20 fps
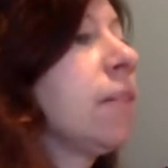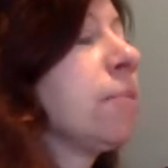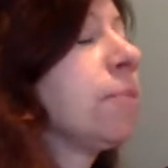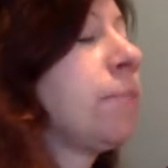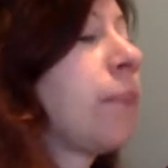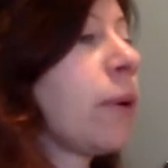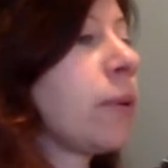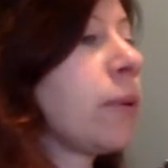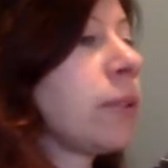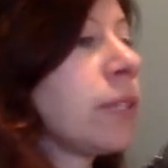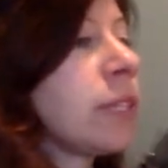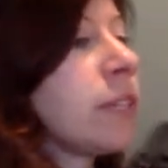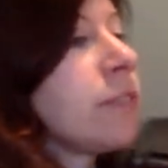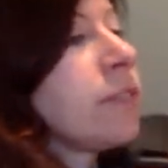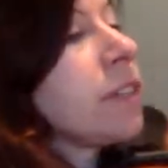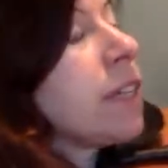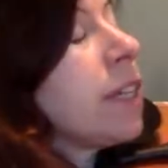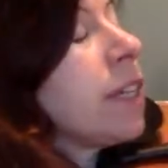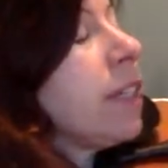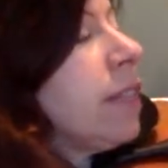Bow
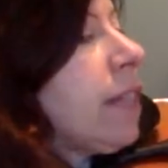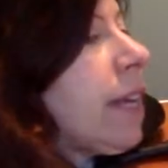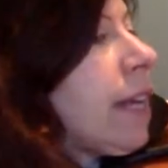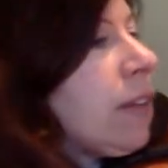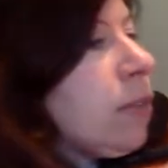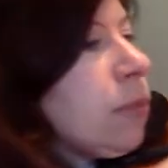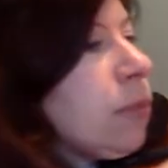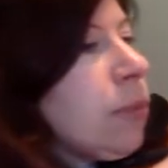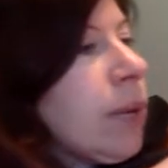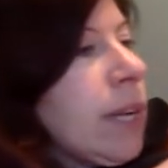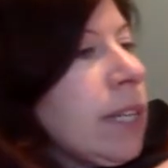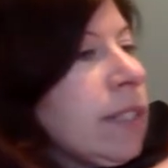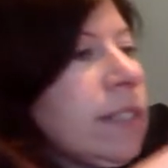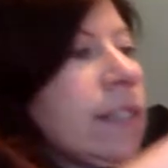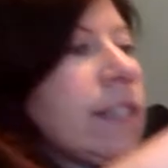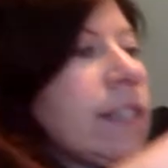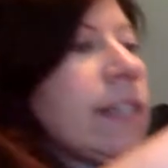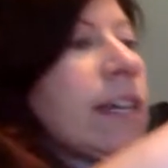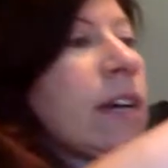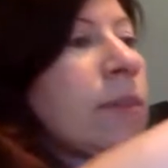lift, and then wait to
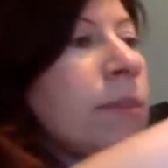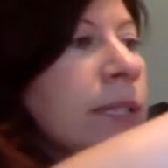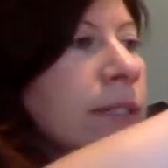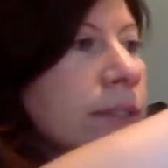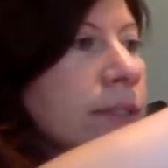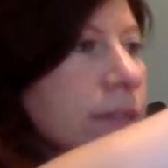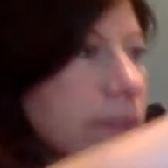the downbeat,